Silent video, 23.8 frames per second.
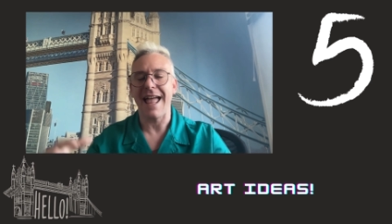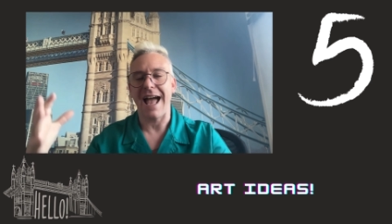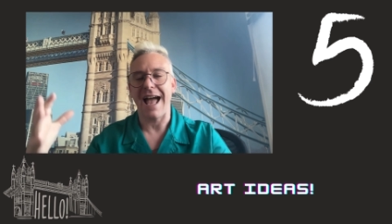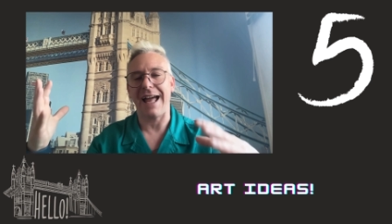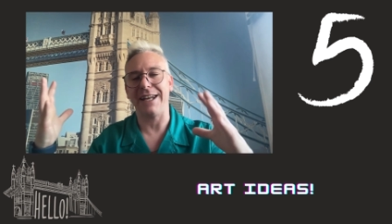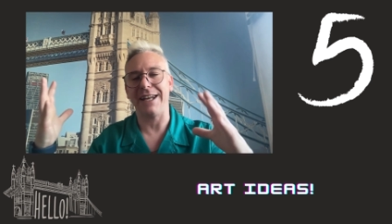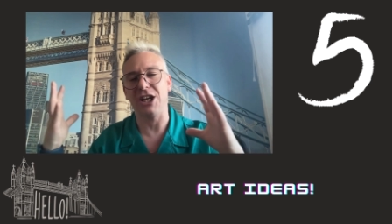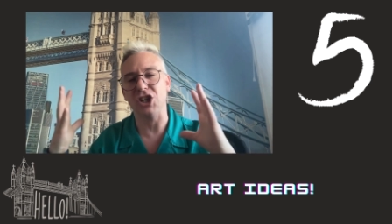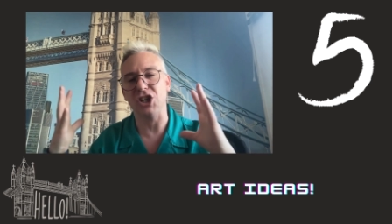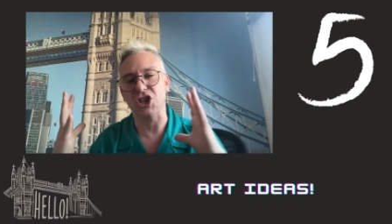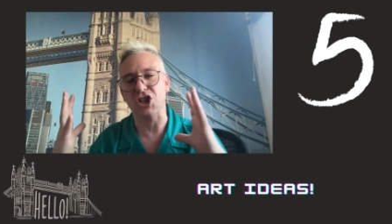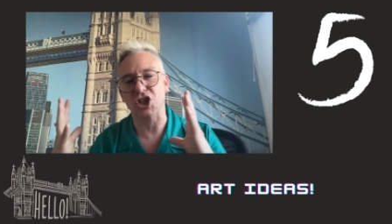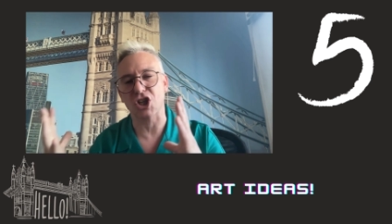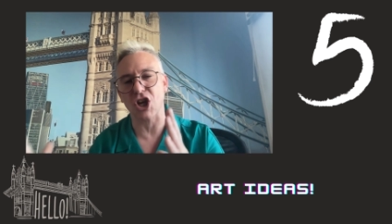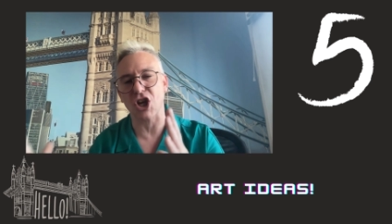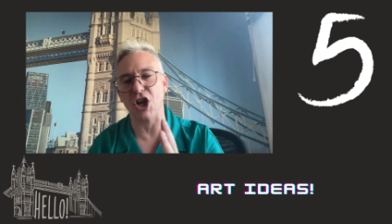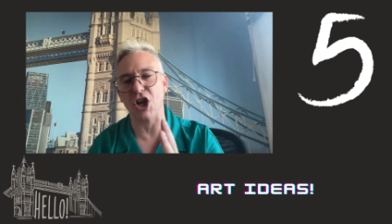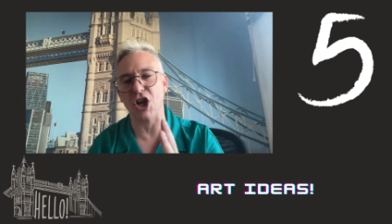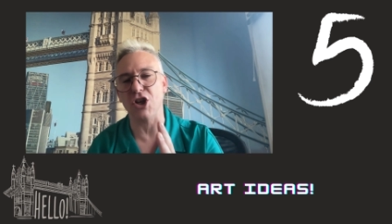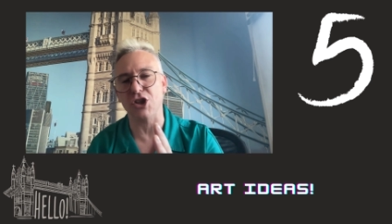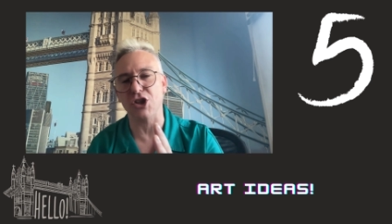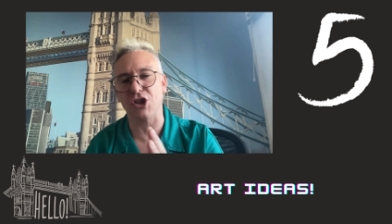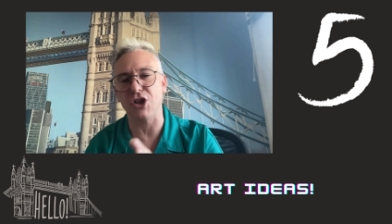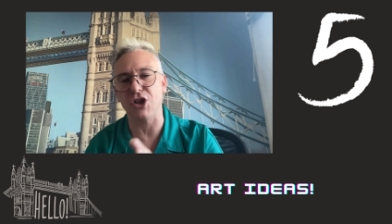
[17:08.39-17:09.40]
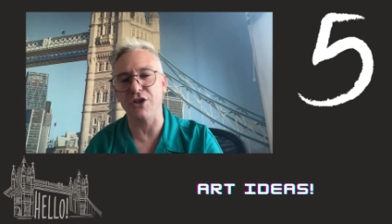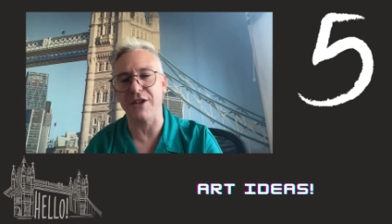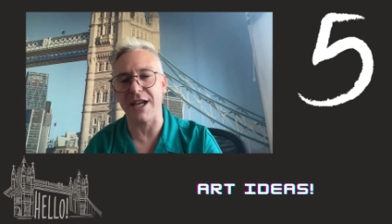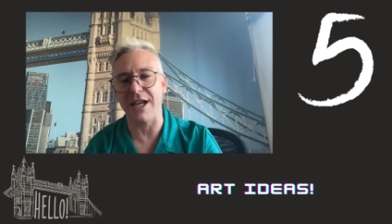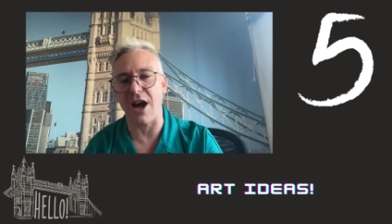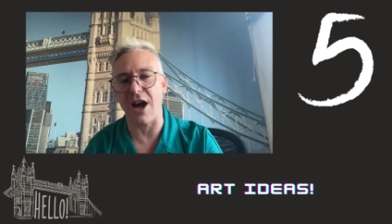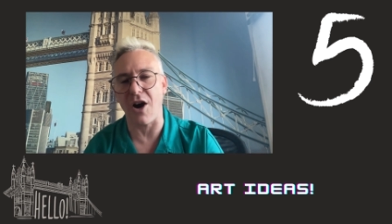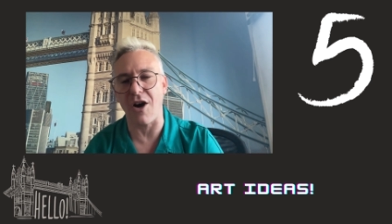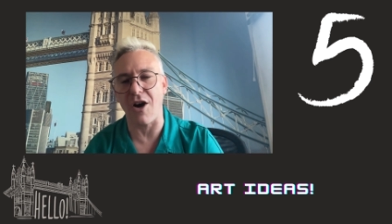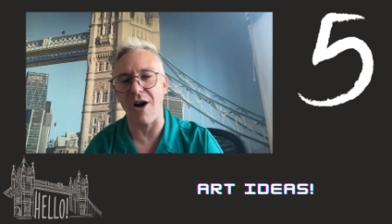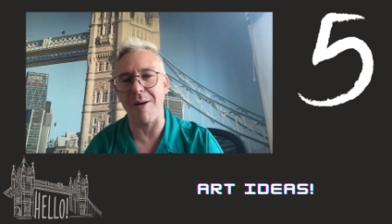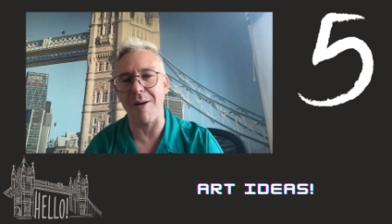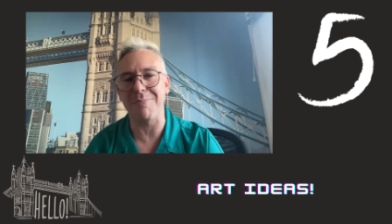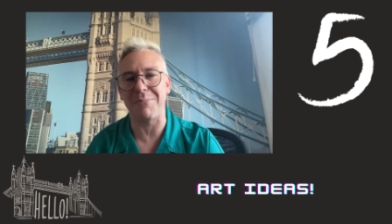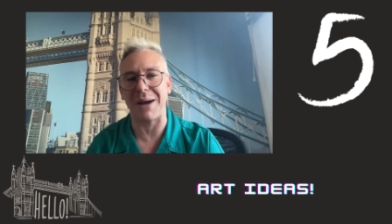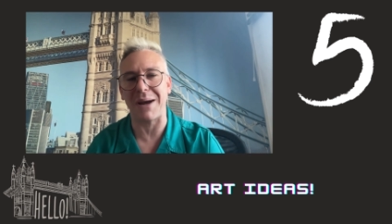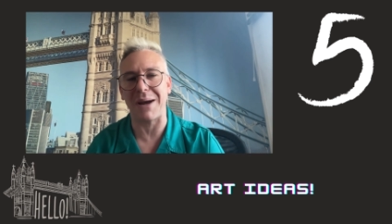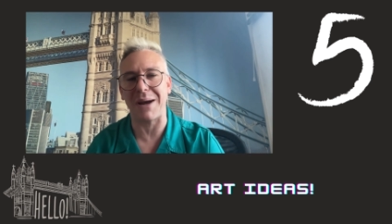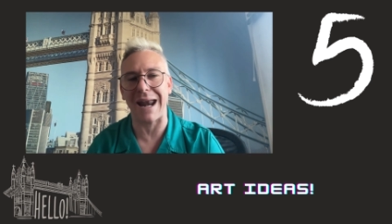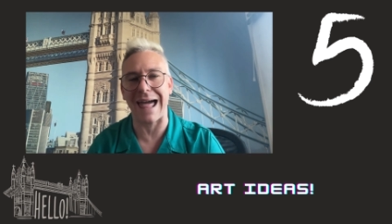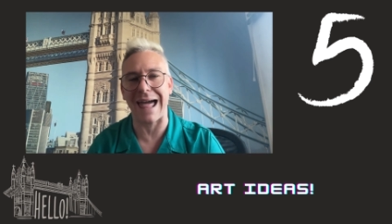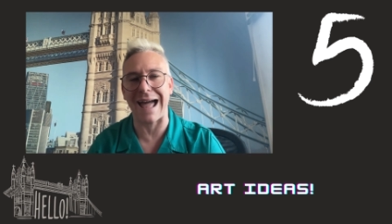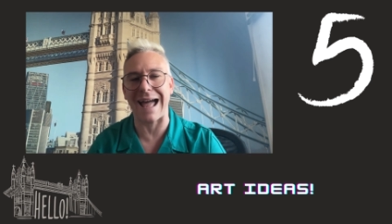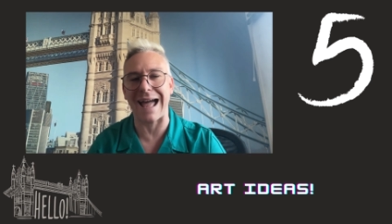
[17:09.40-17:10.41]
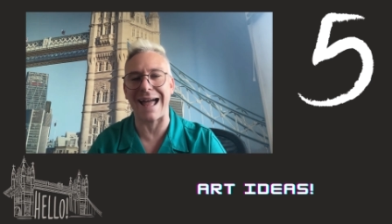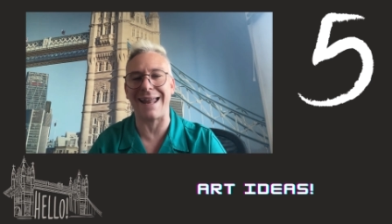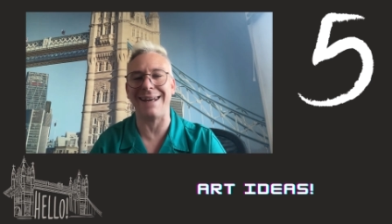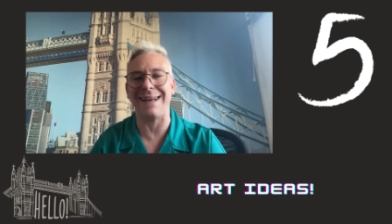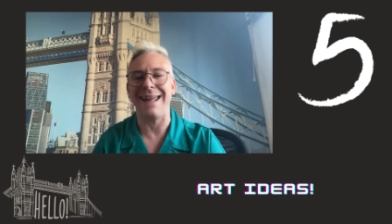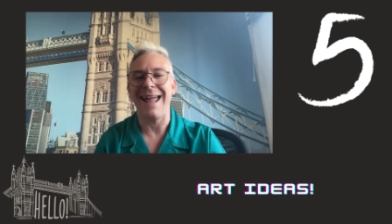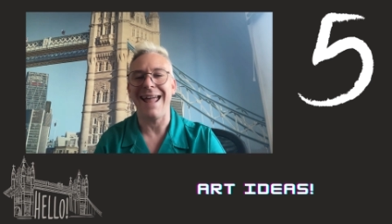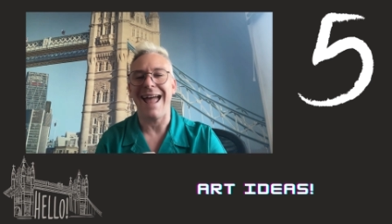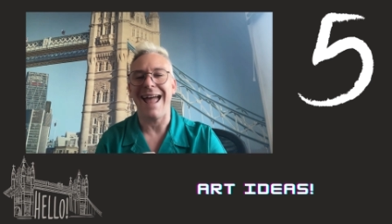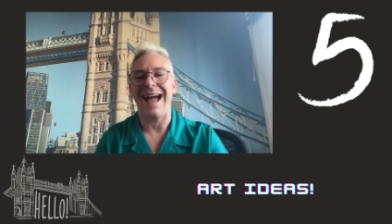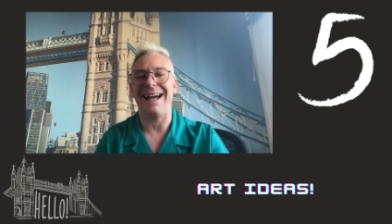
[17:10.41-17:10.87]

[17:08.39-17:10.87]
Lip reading: and it shows you the art plan